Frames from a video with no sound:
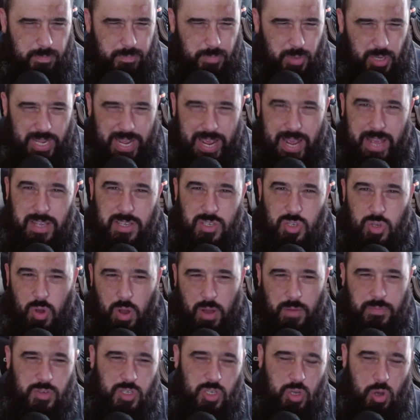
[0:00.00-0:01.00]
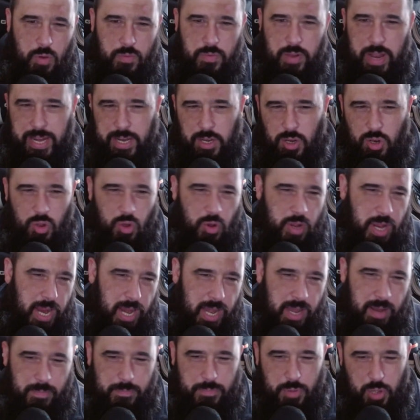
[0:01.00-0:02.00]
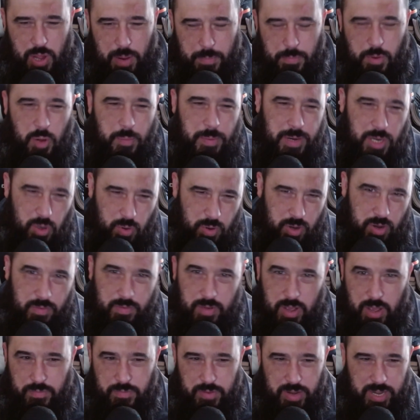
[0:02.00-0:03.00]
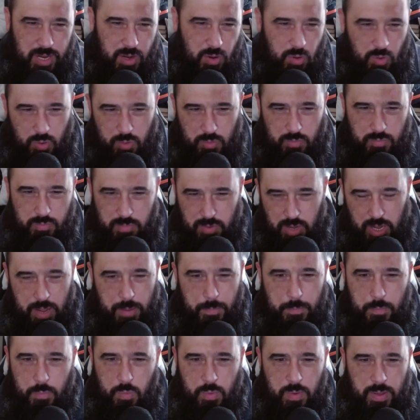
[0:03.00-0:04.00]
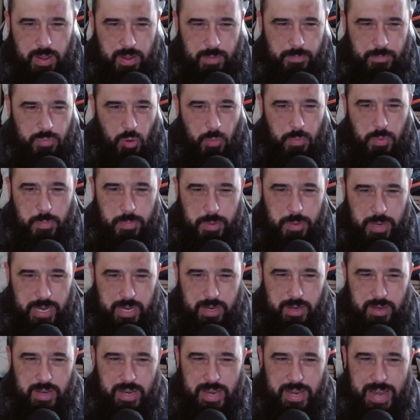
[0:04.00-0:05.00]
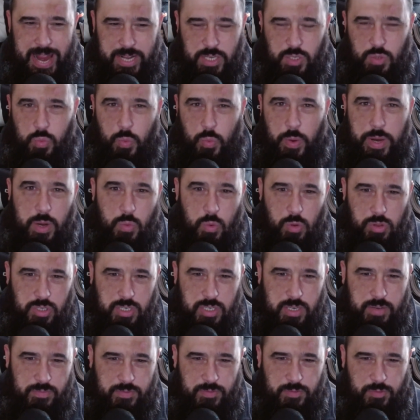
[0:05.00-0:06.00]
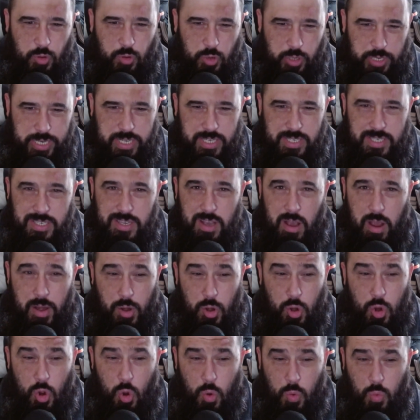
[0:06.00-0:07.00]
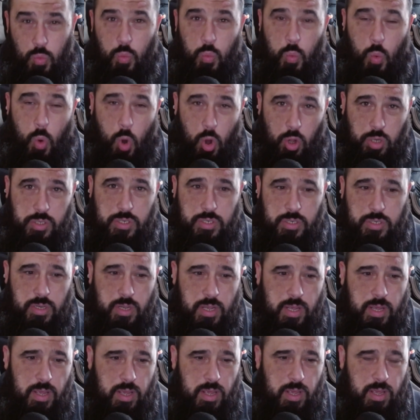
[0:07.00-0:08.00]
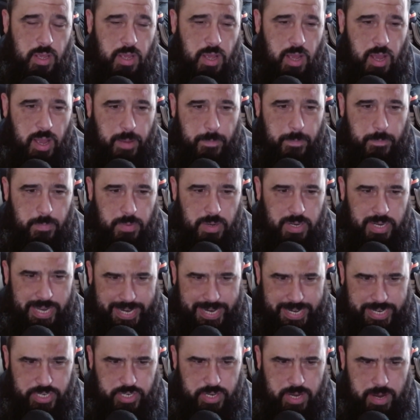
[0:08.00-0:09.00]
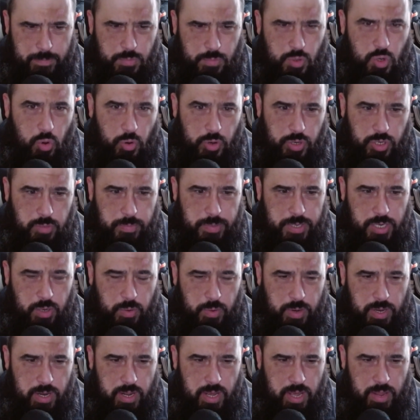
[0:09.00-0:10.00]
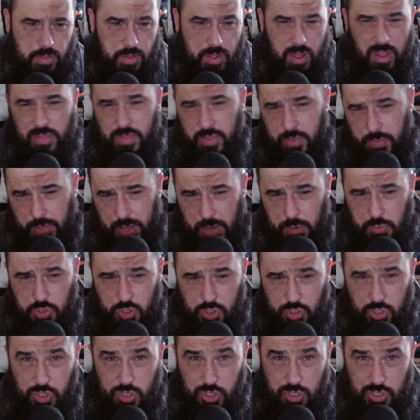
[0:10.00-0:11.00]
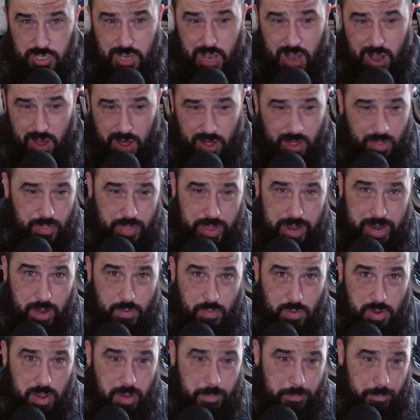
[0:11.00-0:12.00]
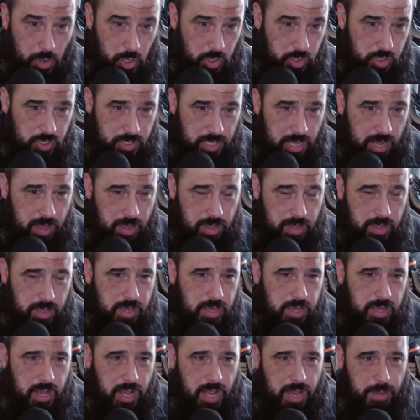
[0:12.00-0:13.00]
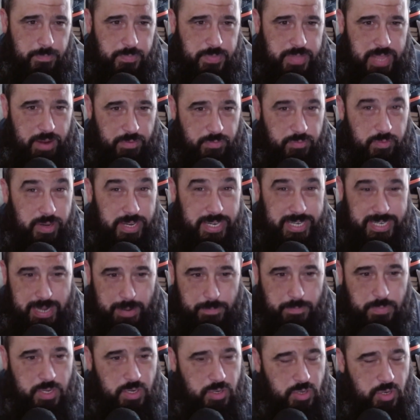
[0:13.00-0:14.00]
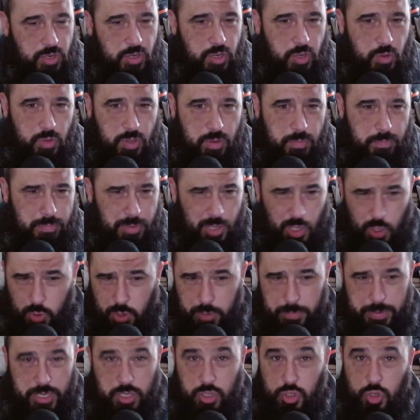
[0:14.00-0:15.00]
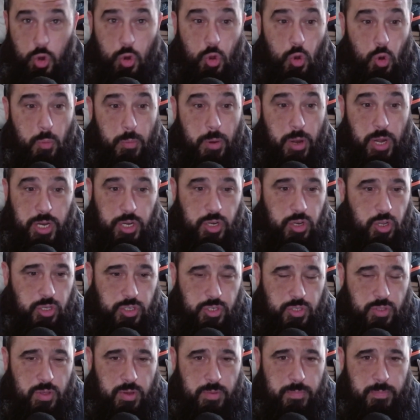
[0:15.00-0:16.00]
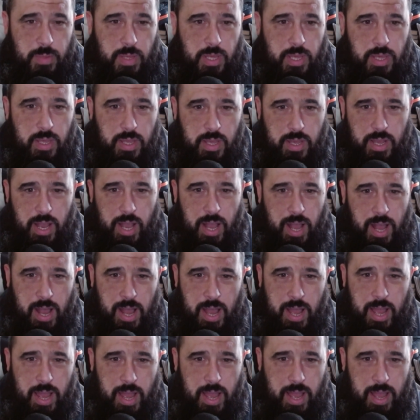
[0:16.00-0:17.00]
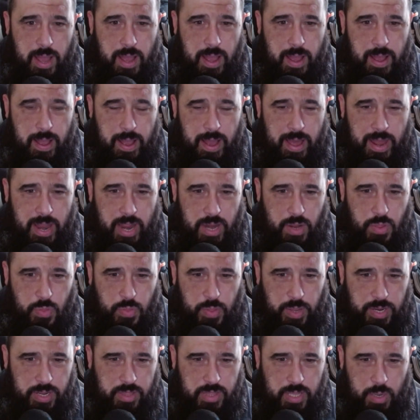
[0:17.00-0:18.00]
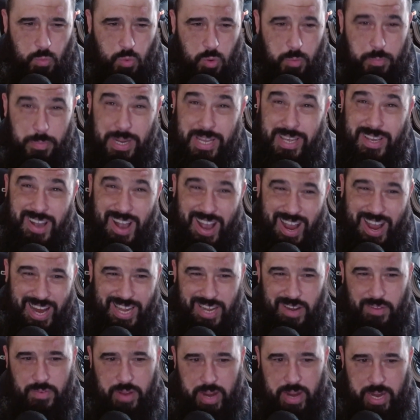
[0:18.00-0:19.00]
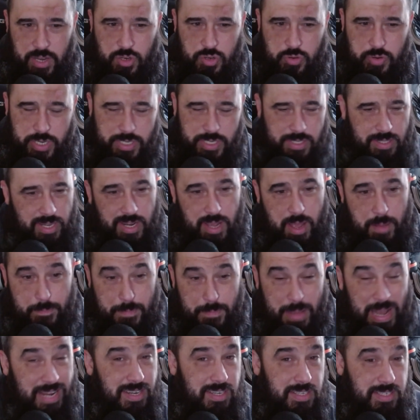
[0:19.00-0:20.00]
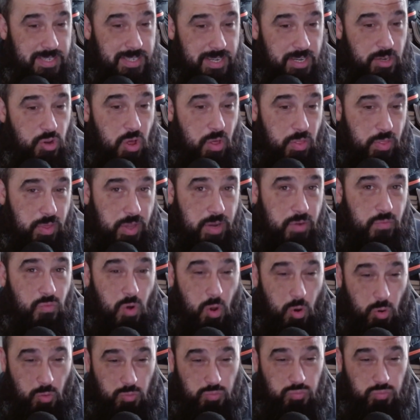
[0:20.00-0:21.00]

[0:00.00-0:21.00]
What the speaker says: yeah, so I'm sort of like looking, but I'm going to be doing a video probably next week once I've fully decided on what Legion I'm going to be doing. And the Thousand Suns are there amongst that. I'm definitely tempted to do them purely because nobody does them. And I think they would be kind of interesting. And Magnus did nothing wrong.